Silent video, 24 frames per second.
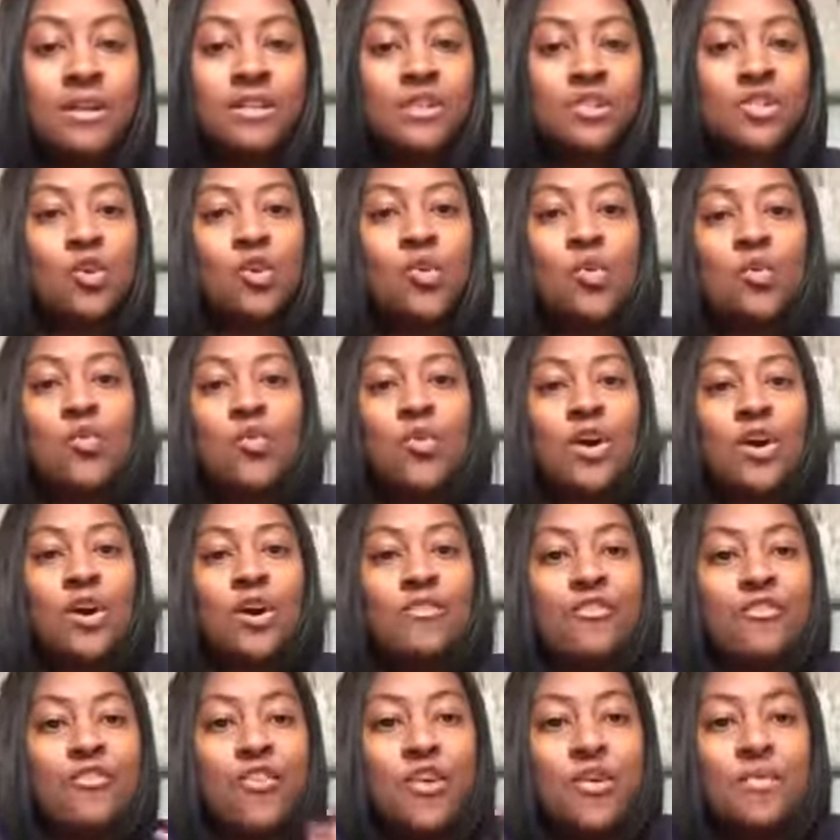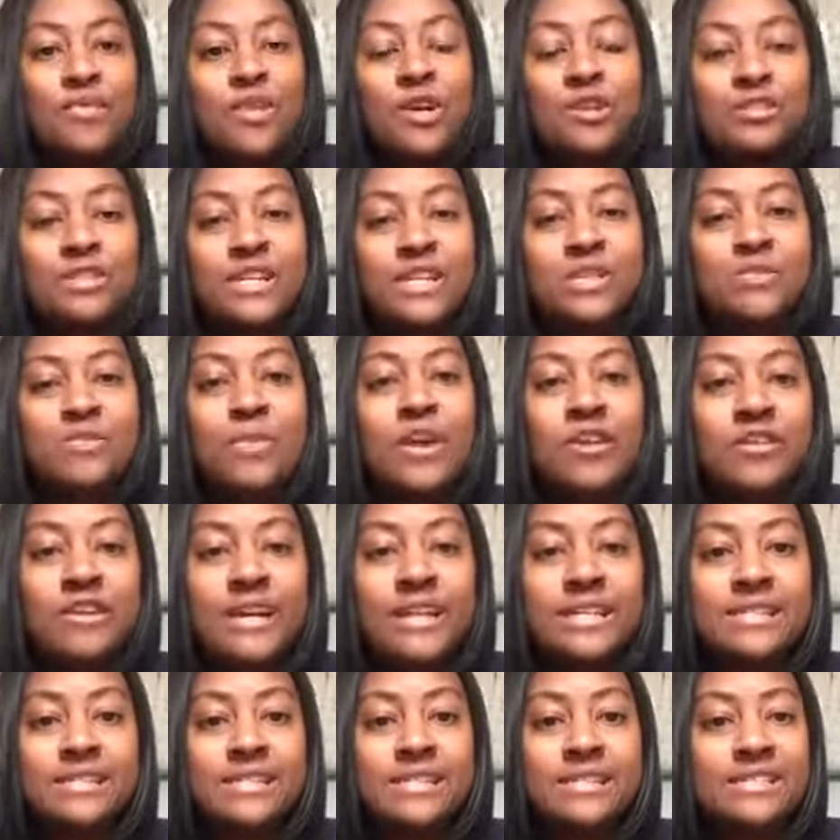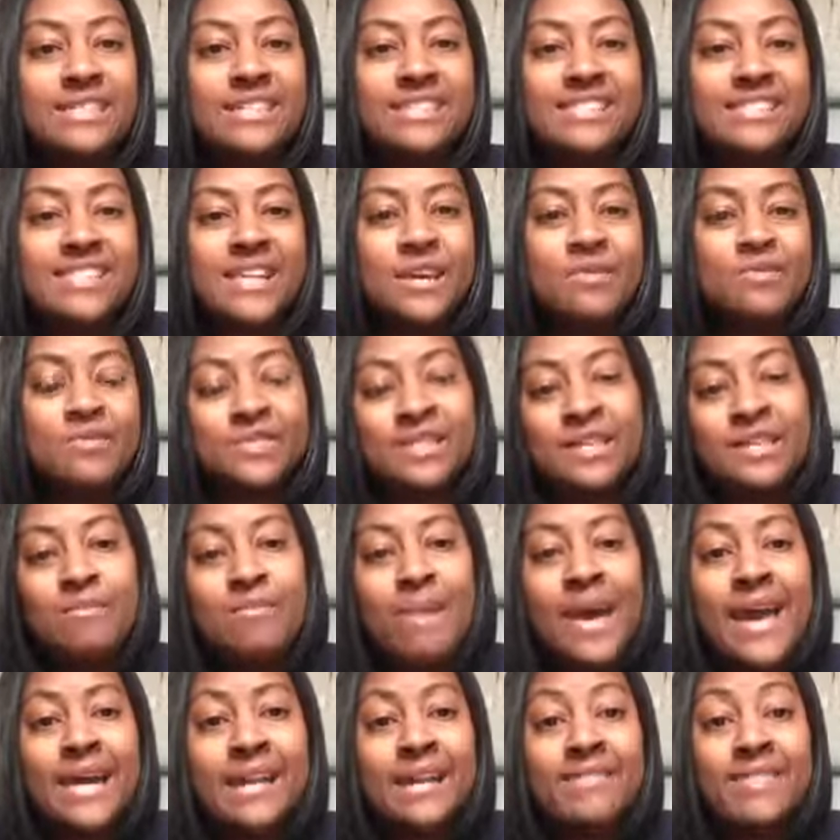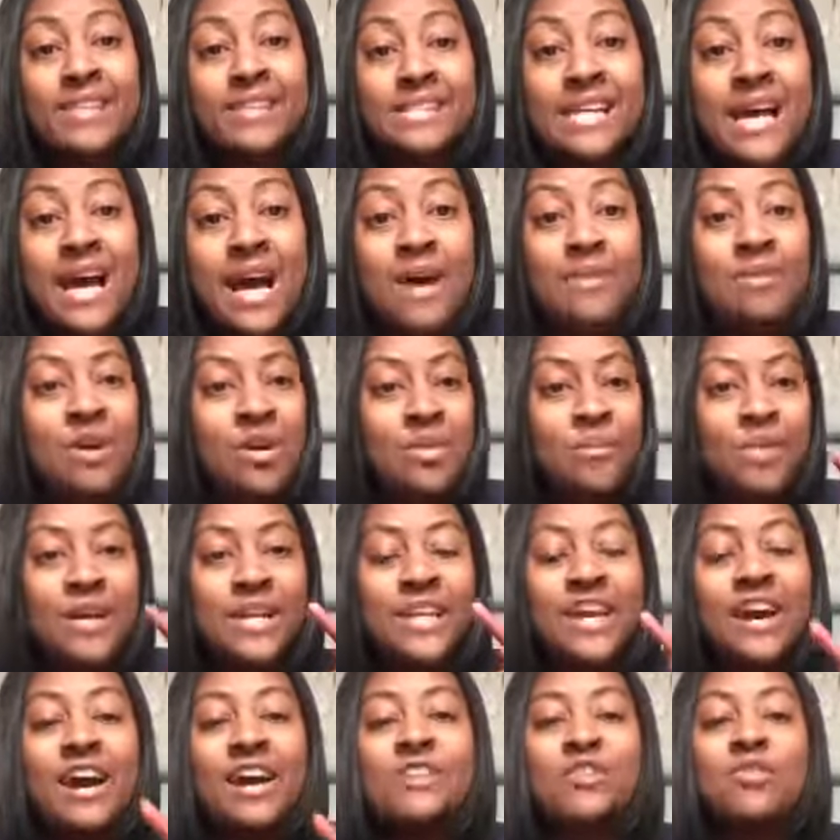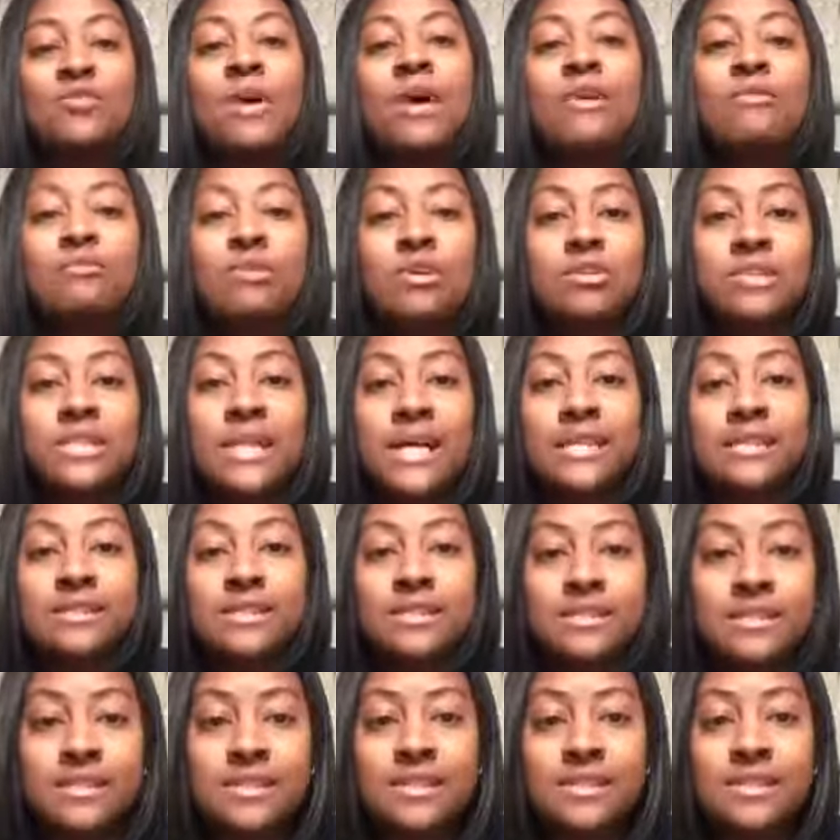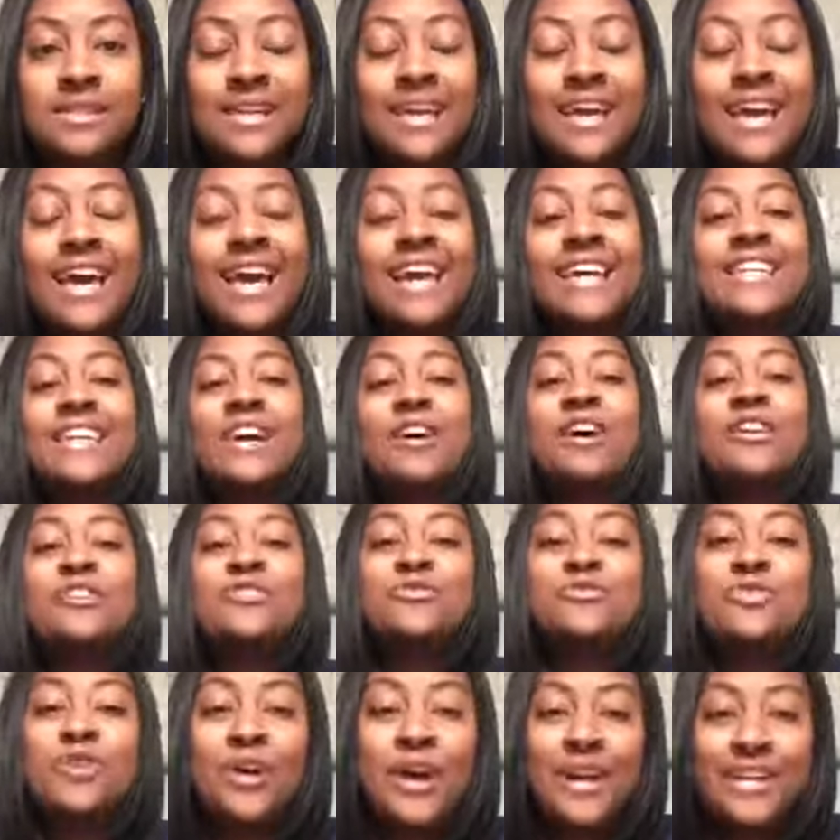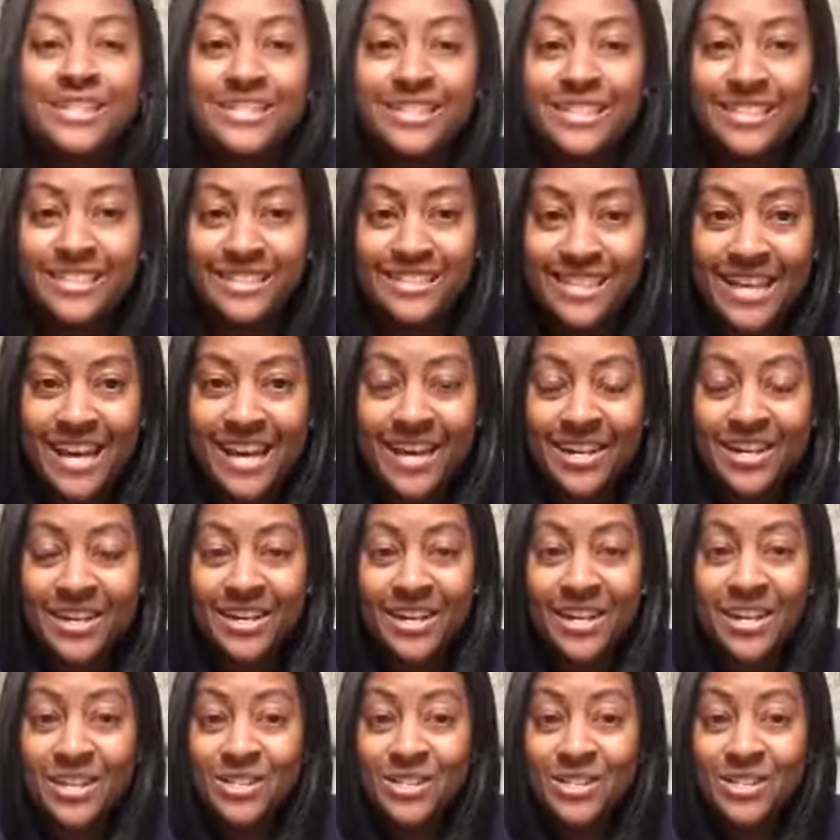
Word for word: So from those experiences, yes, they've seemed bad at the time, but now I do have roadside assistance, and now I do know how to change a tire.